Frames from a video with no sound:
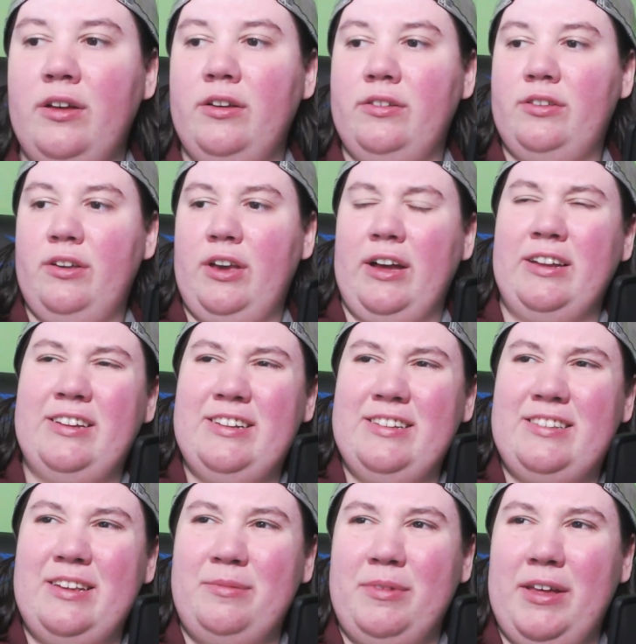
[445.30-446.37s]
So yeah, it didn't
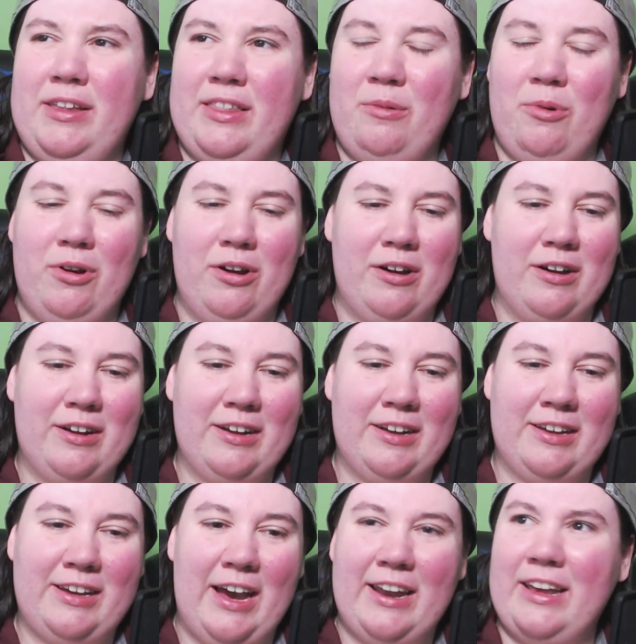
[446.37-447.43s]
seem like they were
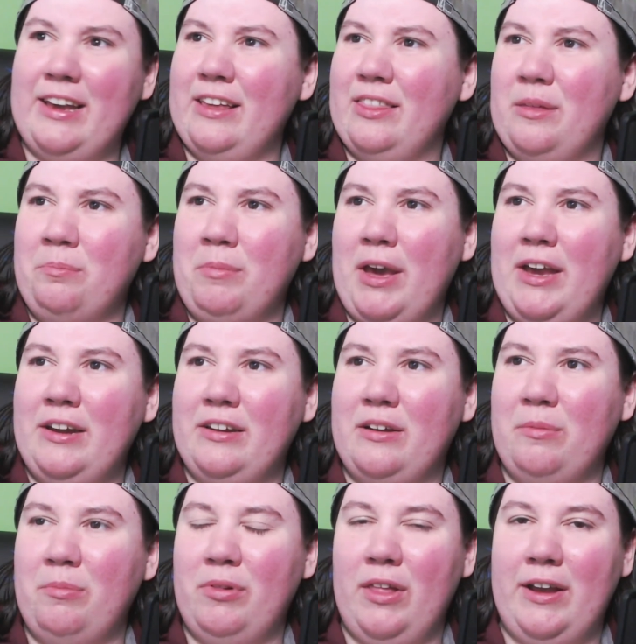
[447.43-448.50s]
getting the main
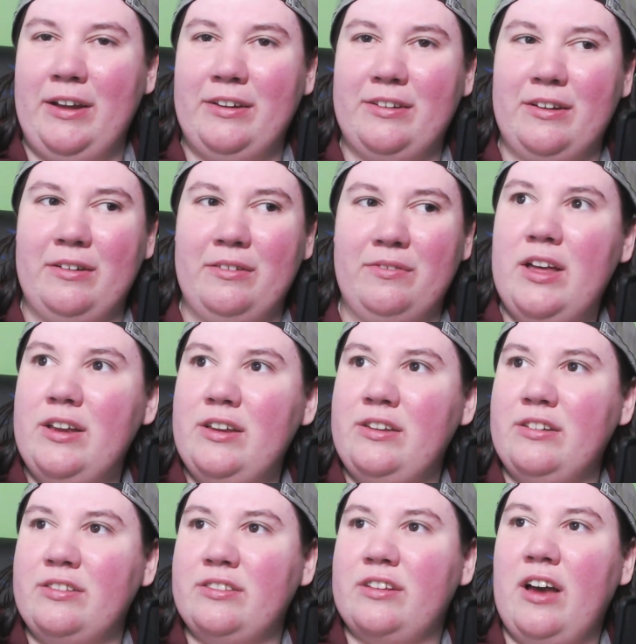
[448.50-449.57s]
complaint of
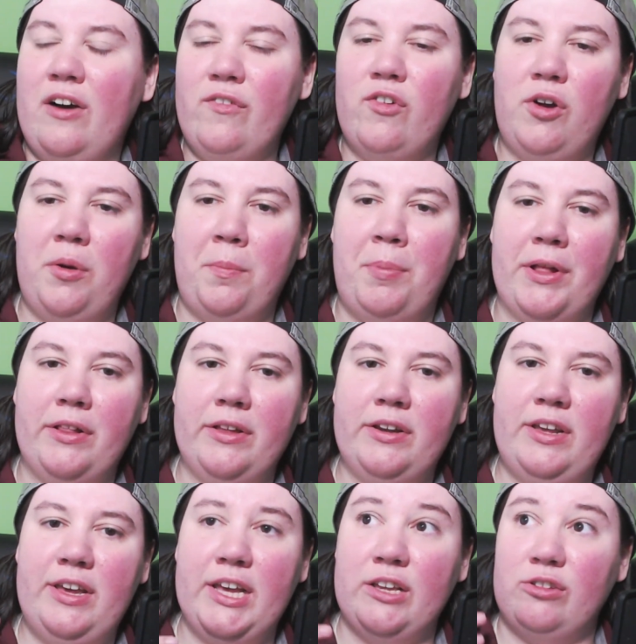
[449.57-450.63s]

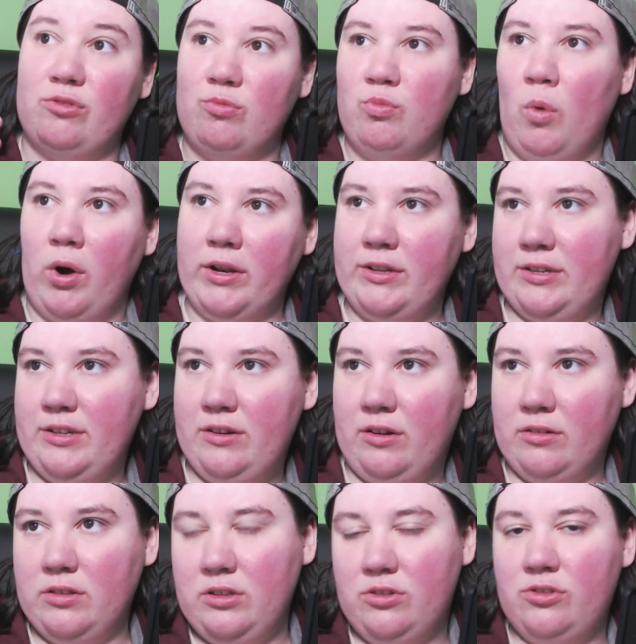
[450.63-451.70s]
discoverability is wanted
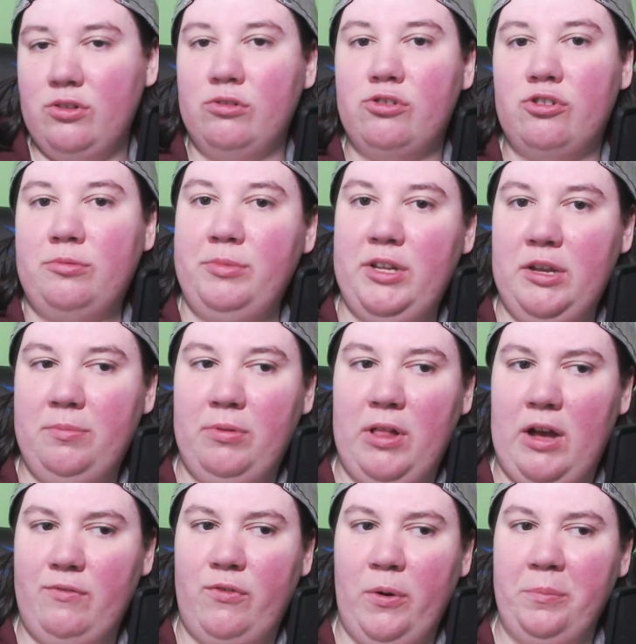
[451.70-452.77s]
on these social media
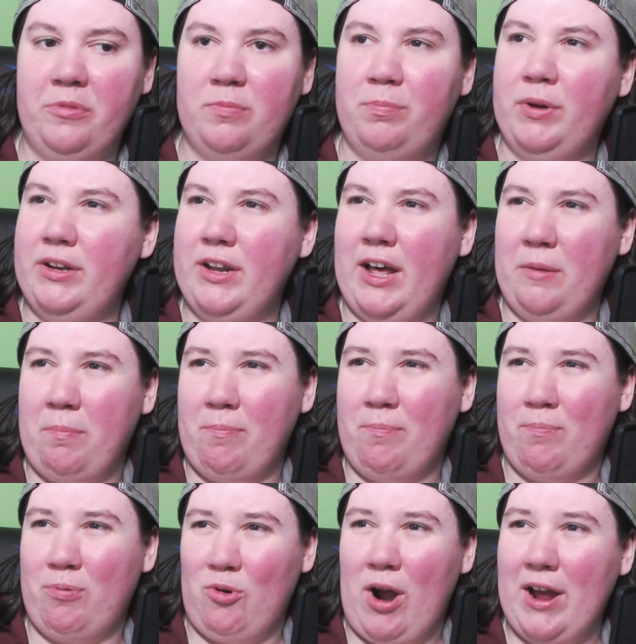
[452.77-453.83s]
platforms, but not a
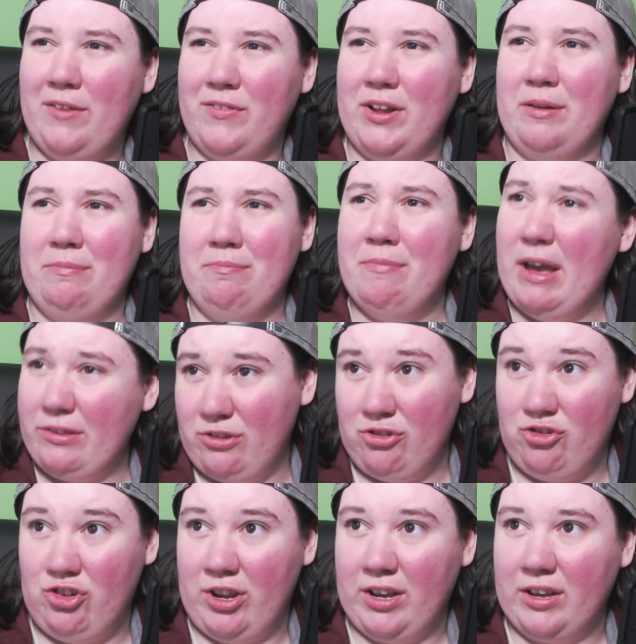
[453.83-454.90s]
private
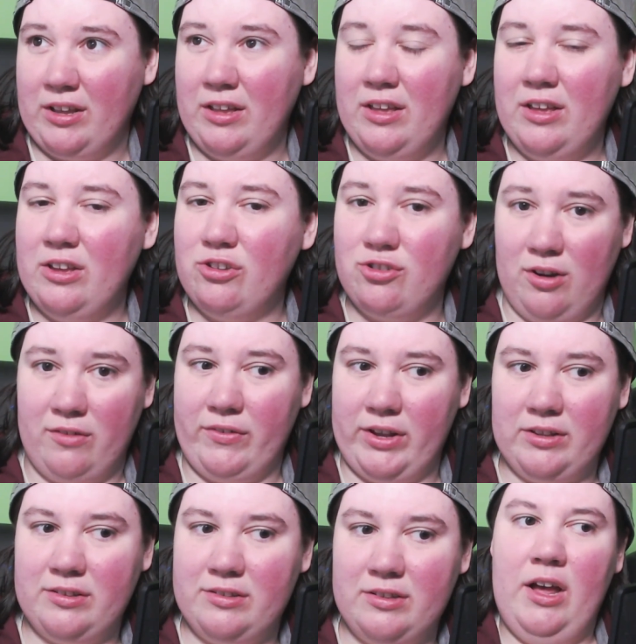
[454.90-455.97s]
messaging
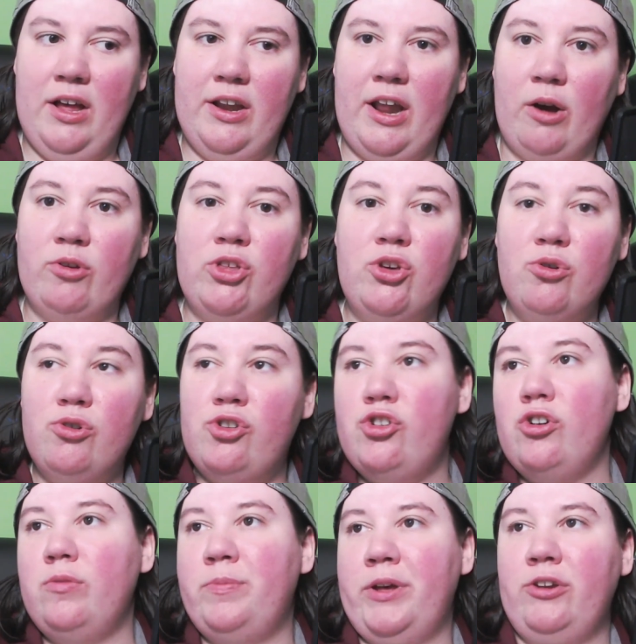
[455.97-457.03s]
service. Now,
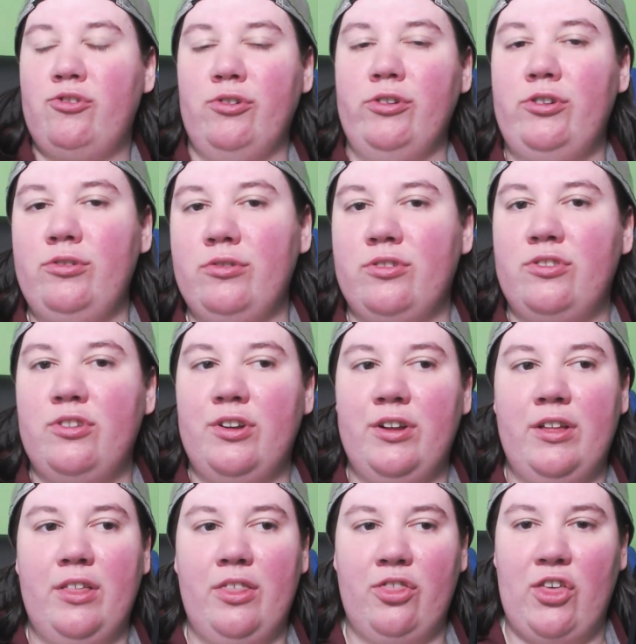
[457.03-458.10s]
YouTube introduced
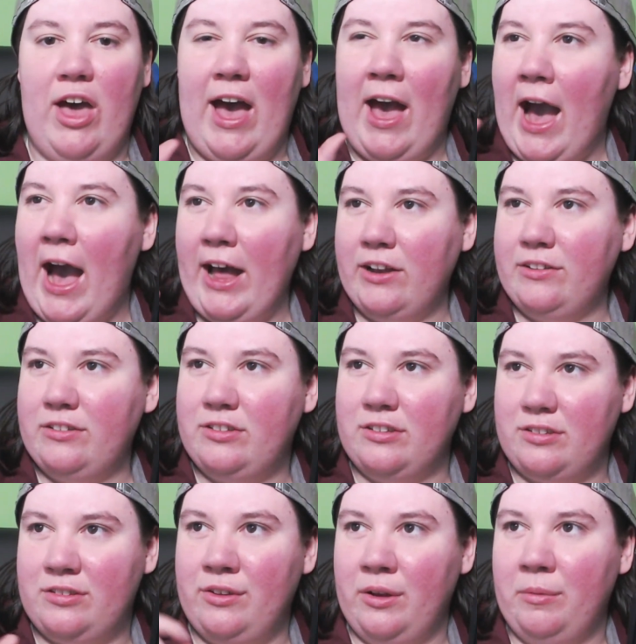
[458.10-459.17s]
the
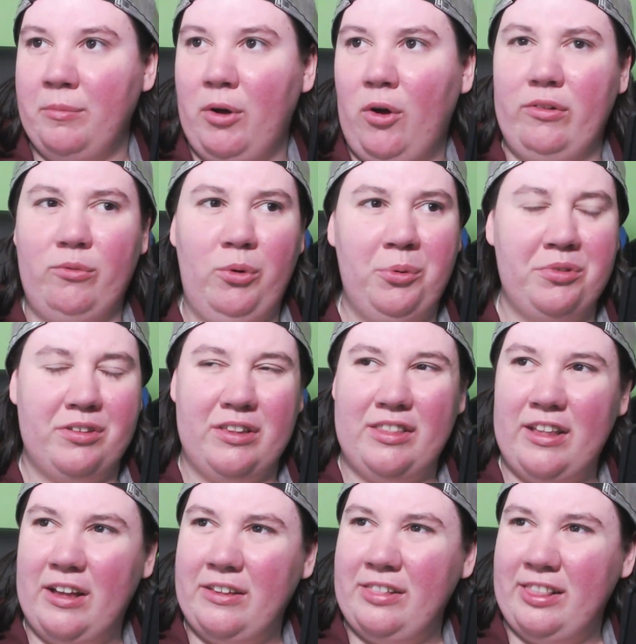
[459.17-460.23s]
system, what was it,
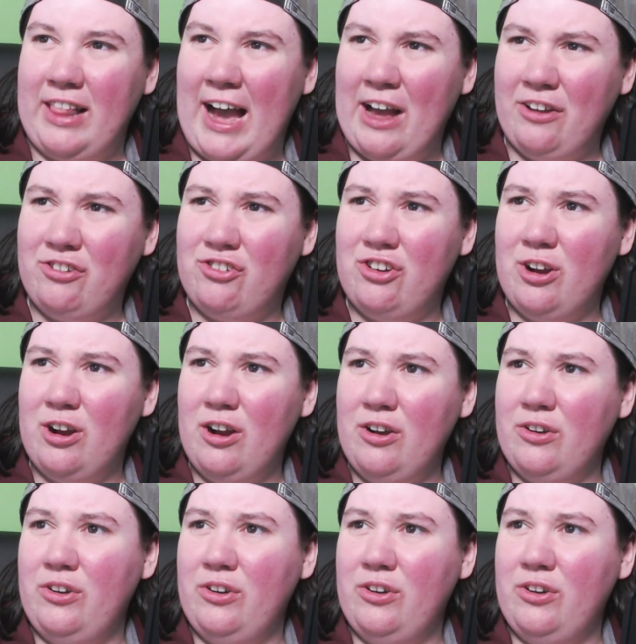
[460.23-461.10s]
last year?